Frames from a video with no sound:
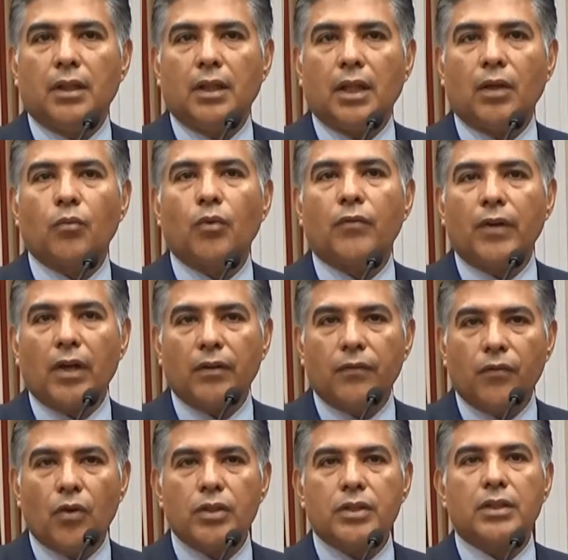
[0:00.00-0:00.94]
And we're
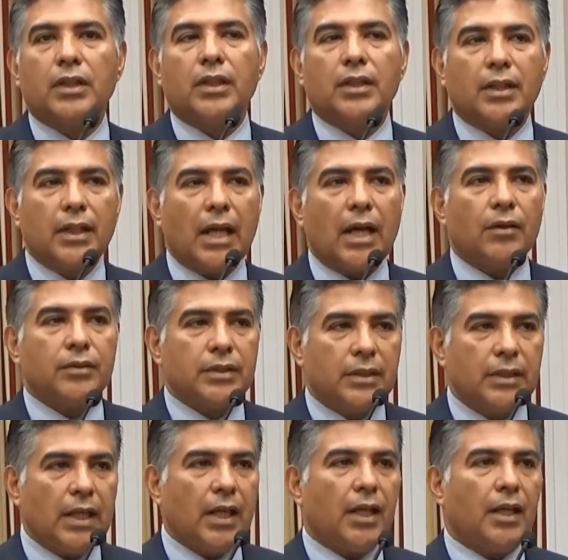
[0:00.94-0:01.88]
very fortunate now
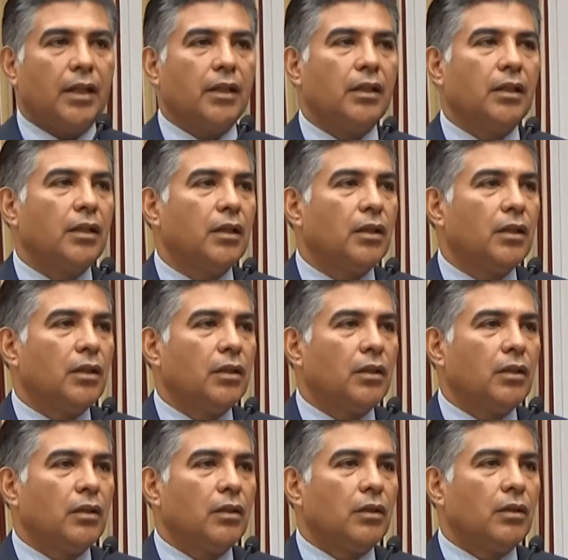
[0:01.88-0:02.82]
today,
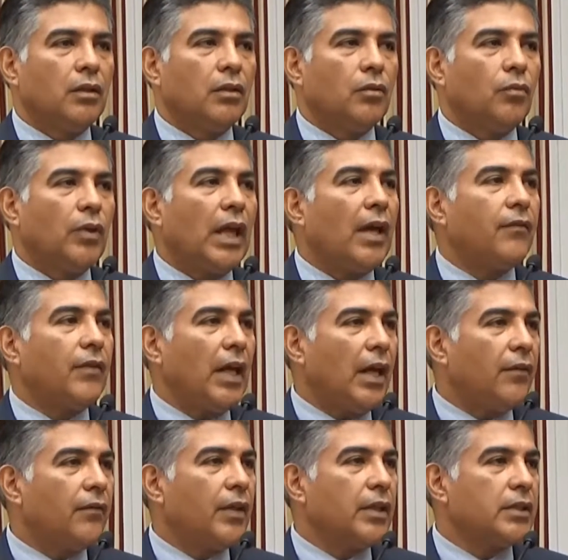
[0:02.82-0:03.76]
we have
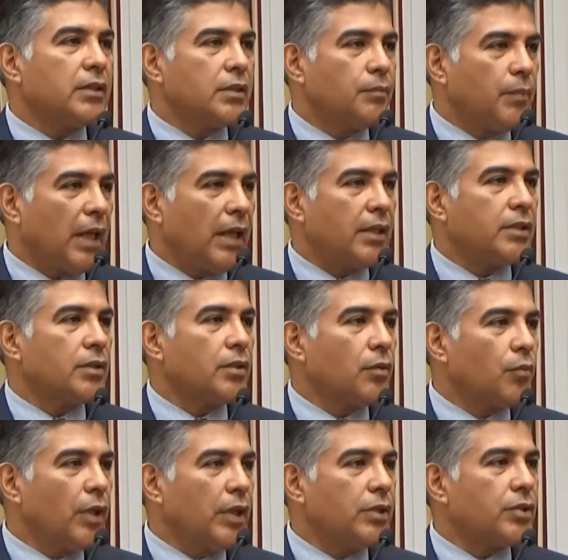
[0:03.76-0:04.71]
evidence-based
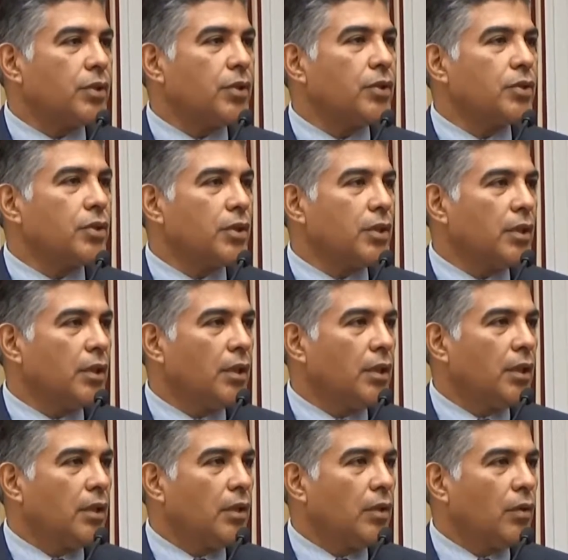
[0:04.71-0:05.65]
research,
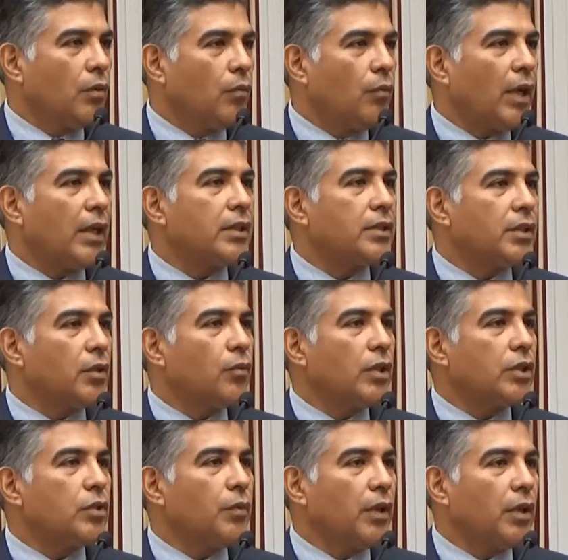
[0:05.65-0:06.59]
ways in
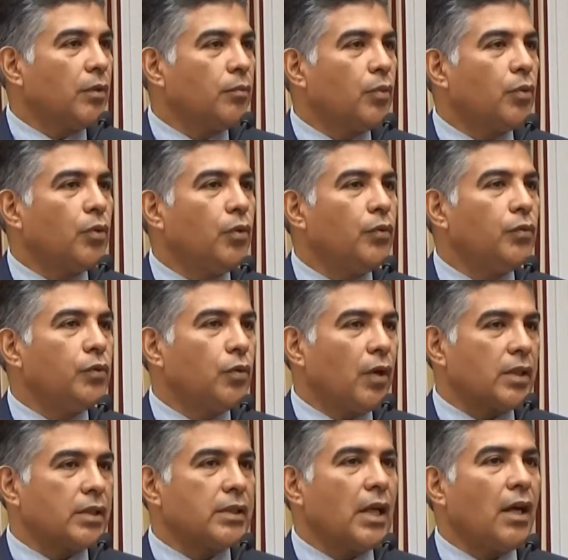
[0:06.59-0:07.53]
which we can prove to
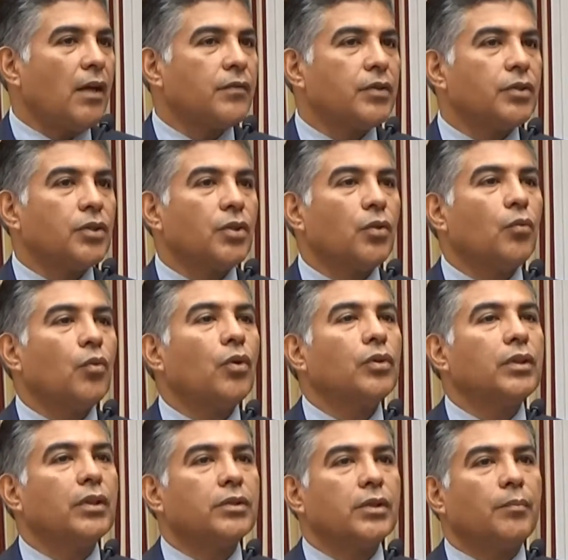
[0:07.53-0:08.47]
ourselves and to the
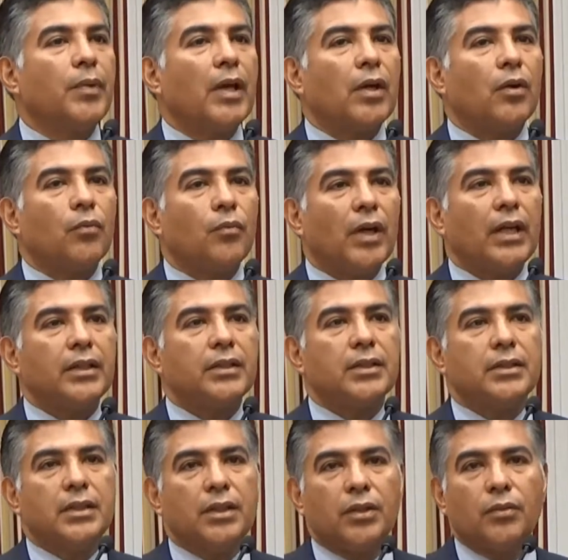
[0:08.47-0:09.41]
world there's a better way
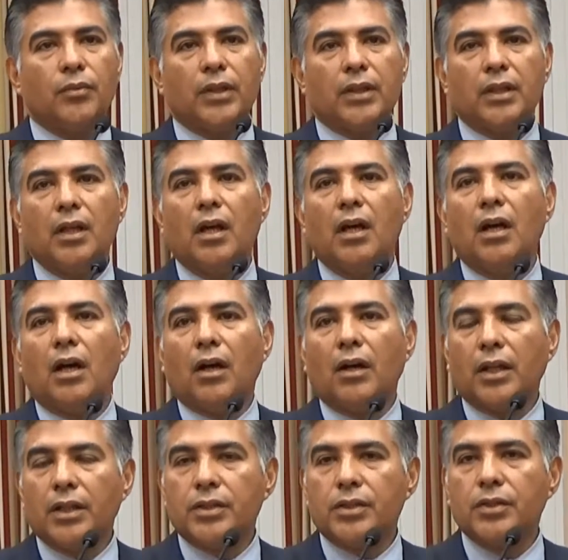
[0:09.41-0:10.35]
to deal with
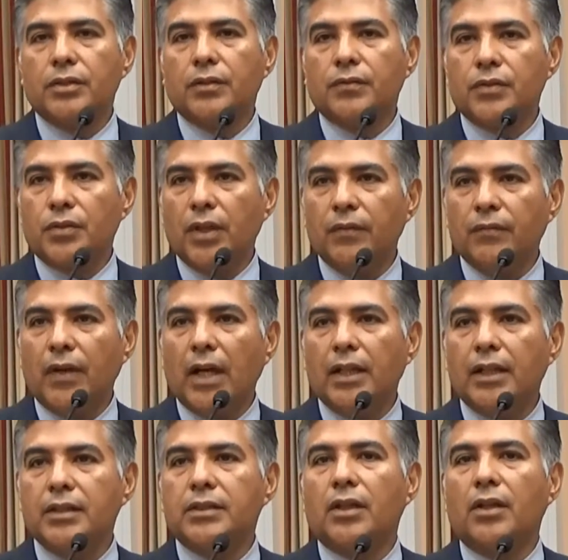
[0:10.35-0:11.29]
our issues of street
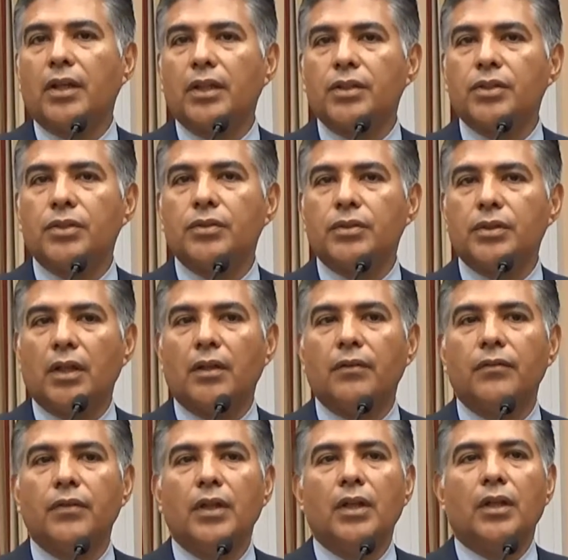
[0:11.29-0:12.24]
violence, our issues
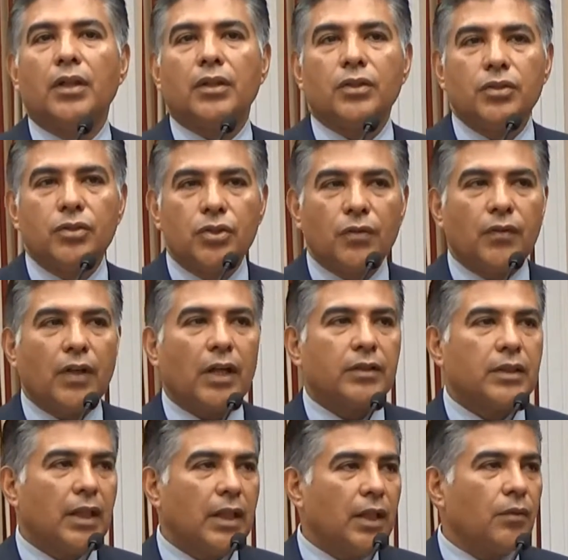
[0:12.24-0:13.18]
of
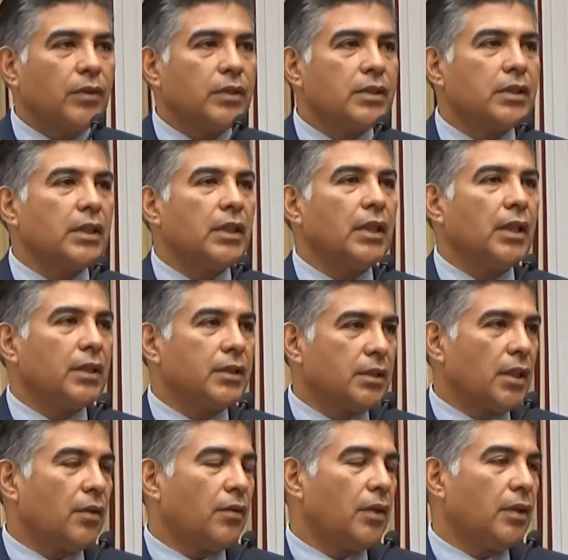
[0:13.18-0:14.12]
juvenile delinquency,
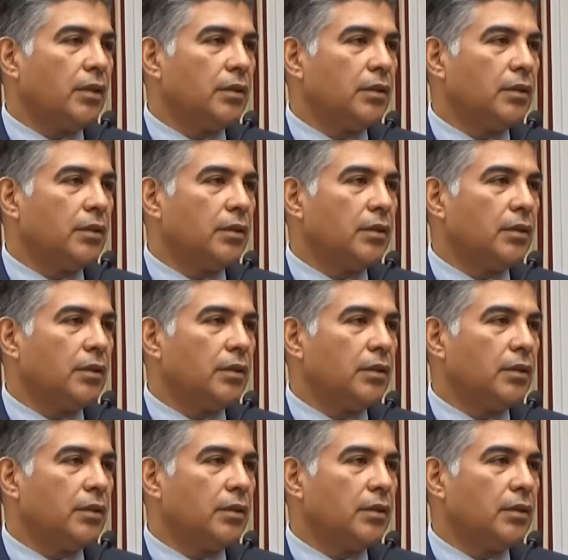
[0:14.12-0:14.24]
etc.